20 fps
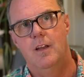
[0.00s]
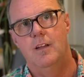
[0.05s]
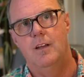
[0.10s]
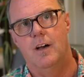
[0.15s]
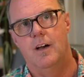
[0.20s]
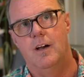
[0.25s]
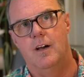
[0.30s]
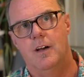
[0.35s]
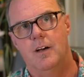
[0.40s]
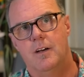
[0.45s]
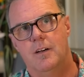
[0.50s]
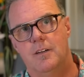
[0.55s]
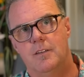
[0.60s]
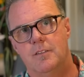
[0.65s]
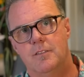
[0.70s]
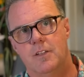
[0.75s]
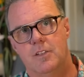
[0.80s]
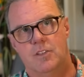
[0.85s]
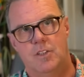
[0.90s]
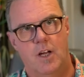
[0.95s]
uh,
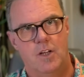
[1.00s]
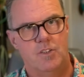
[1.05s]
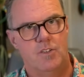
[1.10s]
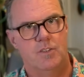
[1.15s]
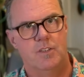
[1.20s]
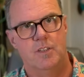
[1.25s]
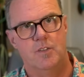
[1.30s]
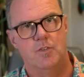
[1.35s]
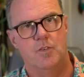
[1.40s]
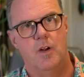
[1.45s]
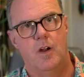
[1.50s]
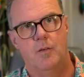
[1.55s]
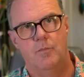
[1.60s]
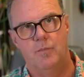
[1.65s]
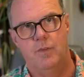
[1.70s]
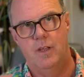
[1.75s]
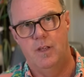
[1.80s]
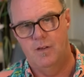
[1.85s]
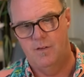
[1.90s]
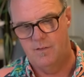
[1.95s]
the Dutch
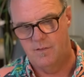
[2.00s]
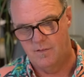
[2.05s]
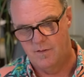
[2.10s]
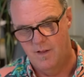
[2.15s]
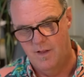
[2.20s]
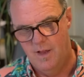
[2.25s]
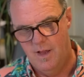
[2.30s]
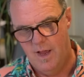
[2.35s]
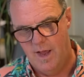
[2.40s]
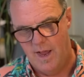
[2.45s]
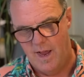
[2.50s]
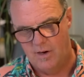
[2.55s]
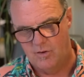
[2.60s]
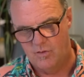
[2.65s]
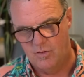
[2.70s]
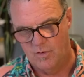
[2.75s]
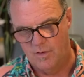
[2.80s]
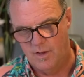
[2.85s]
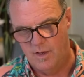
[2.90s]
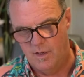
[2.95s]
syndrome is
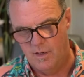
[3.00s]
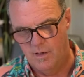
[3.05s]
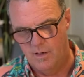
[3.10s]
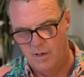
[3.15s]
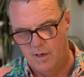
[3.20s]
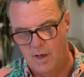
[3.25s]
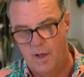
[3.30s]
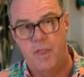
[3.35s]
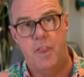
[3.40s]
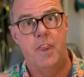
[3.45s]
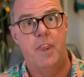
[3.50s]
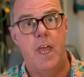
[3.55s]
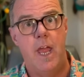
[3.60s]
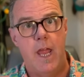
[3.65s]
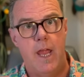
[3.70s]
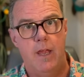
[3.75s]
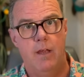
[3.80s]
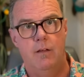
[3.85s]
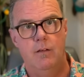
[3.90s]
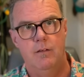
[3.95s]
actually a
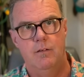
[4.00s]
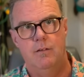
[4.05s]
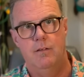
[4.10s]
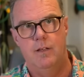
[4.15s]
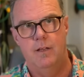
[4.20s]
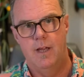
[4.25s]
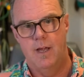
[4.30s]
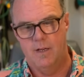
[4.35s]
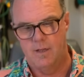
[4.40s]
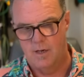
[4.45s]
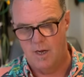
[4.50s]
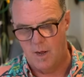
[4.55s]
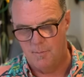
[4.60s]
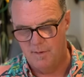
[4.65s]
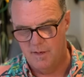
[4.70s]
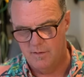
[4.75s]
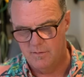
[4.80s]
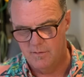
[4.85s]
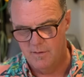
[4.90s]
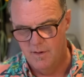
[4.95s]
thing in
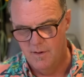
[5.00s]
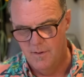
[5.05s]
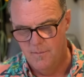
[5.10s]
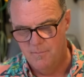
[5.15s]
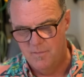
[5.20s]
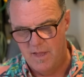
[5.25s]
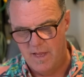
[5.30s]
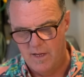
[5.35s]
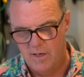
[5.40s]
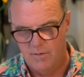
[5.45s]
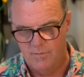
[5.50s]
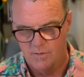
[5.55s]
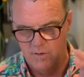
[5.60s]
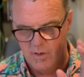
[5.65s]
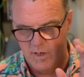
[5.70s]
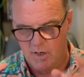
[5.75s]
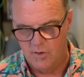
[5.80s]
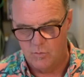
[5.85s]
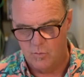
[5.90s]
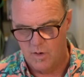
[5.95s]
economics. And if you
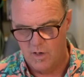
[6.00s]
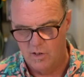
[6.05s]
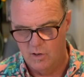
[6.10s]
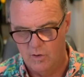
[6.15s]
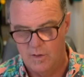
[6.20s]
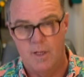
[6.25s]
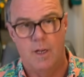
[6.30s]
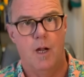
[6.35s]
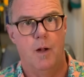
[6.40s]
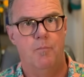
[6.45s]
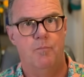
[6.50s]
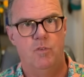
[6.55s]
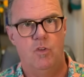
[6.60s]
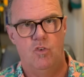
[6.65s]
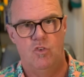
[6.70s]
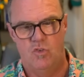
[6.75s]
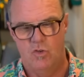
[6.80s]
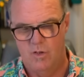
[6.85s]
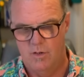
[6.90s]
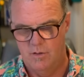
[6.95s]
guys want to look it up, you
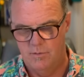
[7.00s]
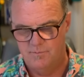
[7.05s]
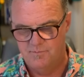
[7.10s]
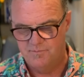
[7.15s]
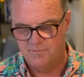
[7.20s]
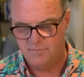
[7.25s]
should.